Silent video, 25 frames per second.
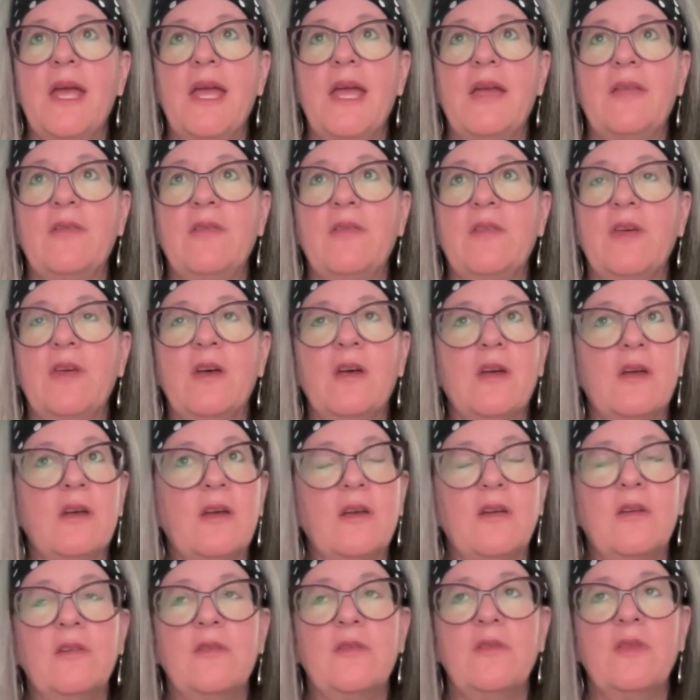in
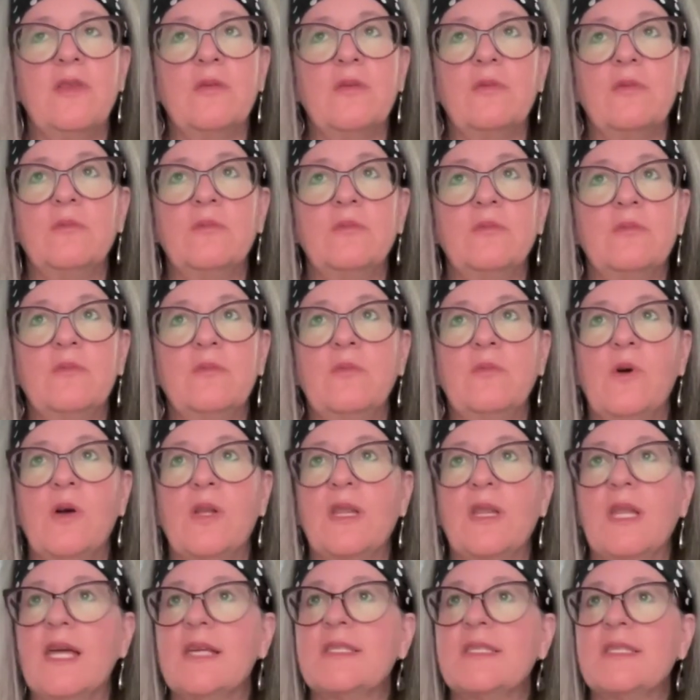the the
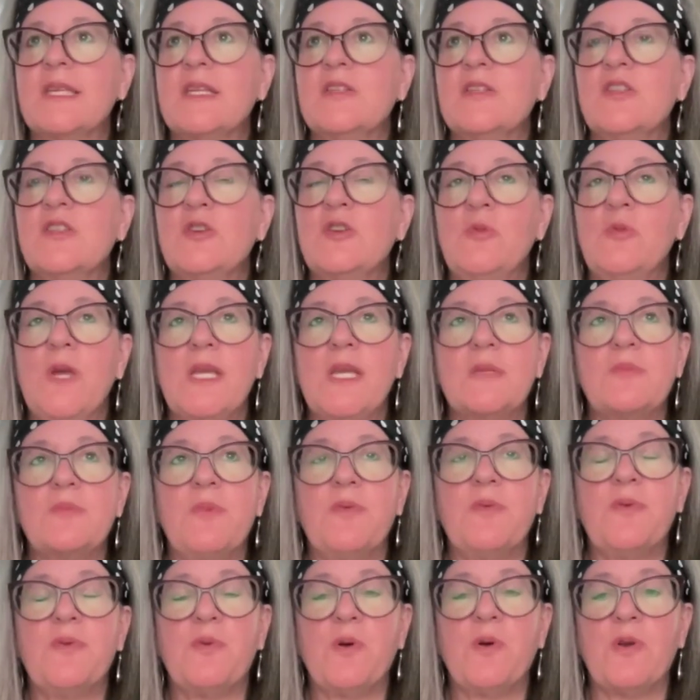what less than two weeks
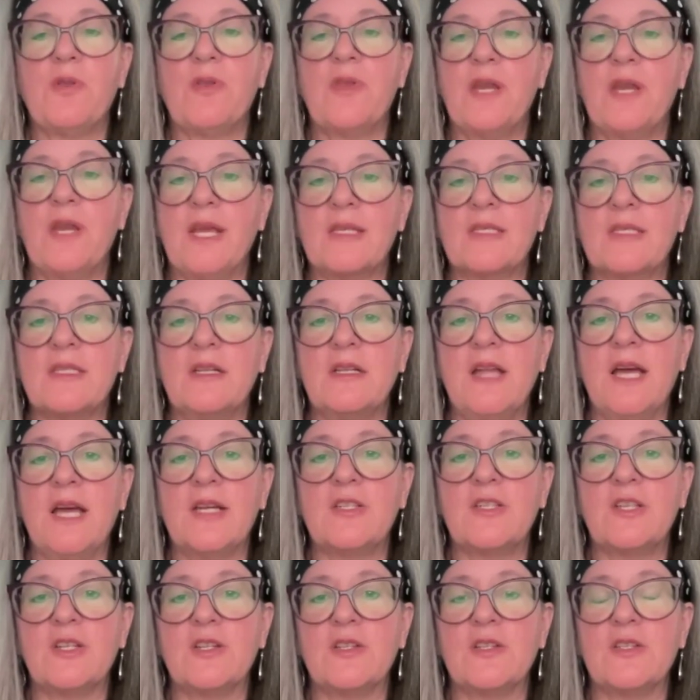before the next
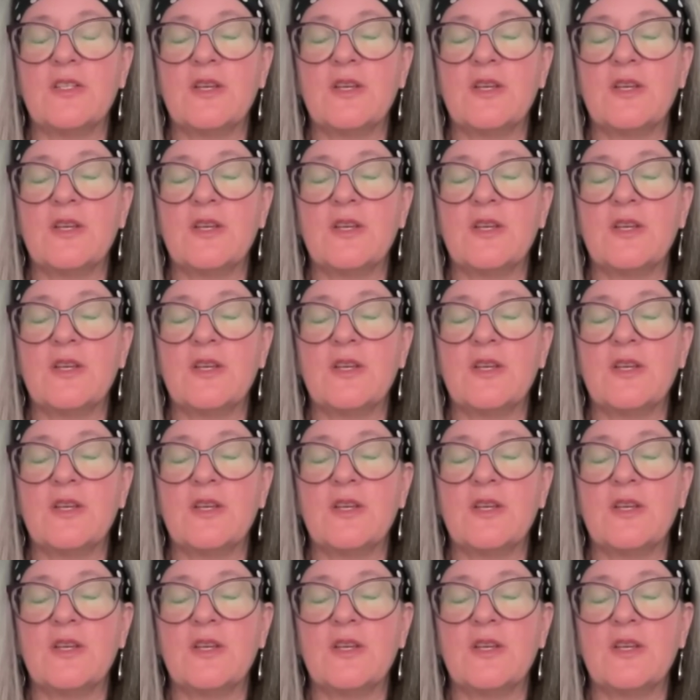election.